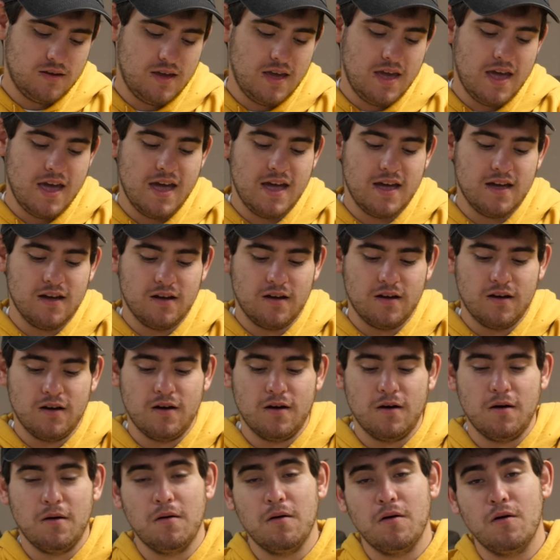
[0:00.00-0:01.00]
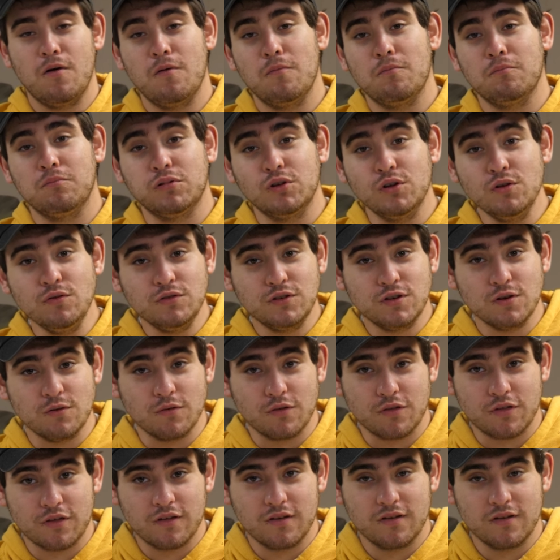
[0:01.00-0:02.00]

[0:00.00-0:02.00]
a Bluetooth